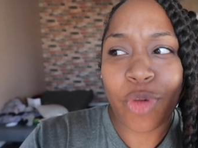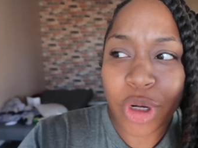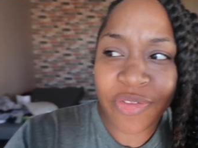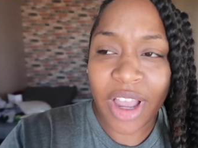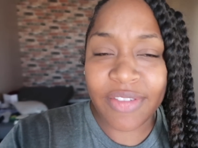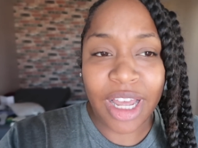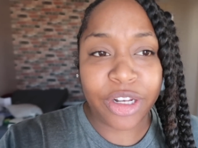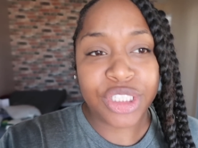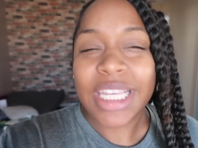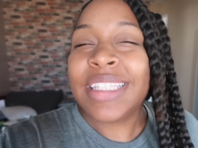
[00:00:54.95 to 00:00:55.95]

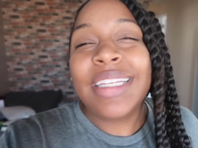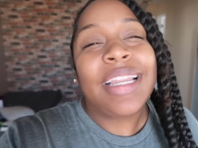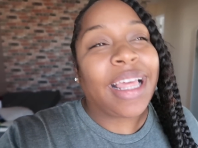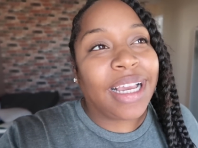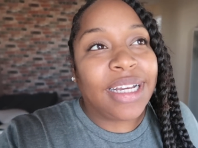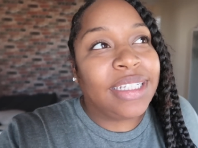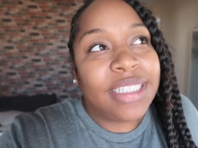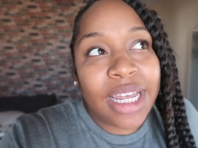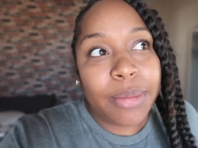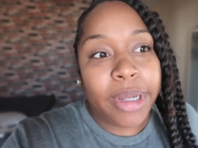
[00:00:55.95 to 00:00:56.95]
$45 isn't like a
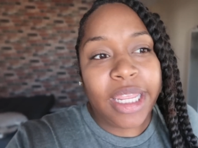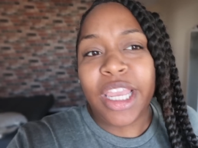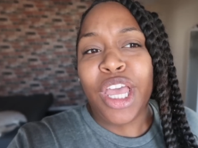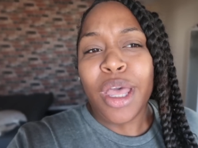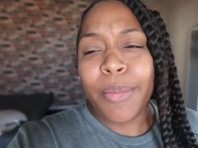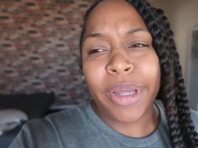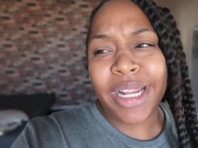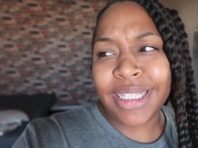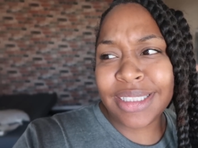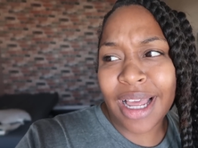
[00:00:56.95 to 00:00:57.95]
ton of money, but
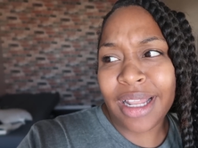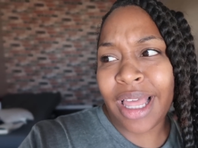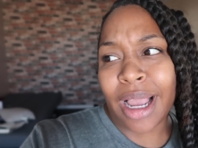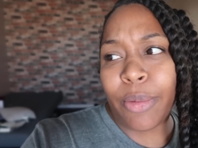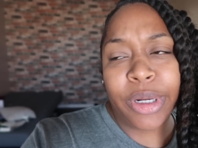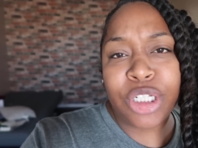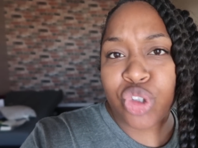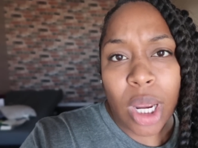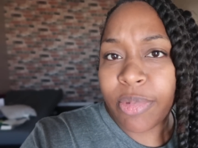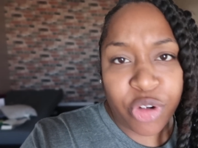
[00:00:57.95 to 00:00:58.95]
it's not like I wanna
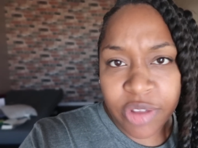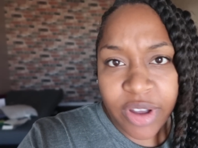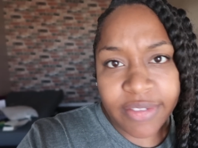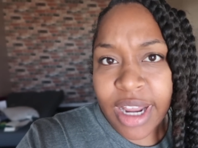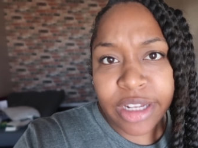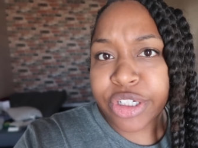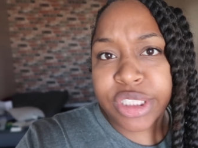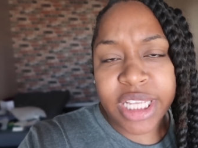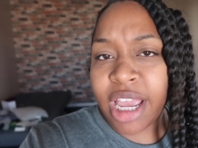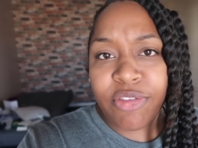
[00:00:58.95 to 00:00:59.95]
drop
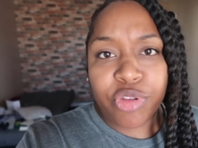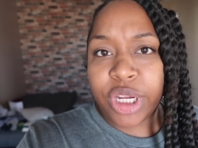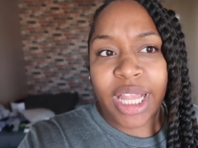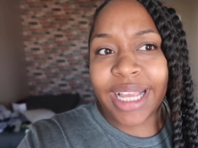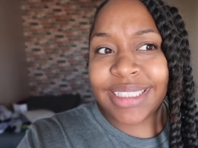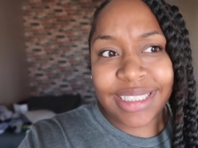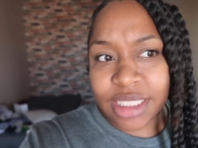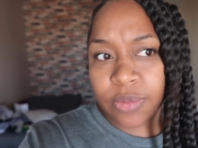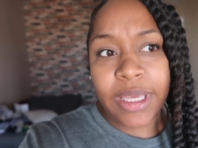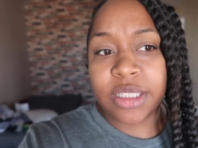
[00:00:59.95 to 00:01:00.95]
$45 every like
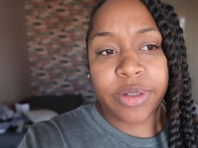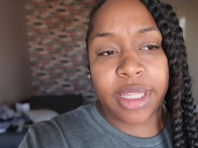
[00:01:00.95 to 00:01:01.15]
six weeks or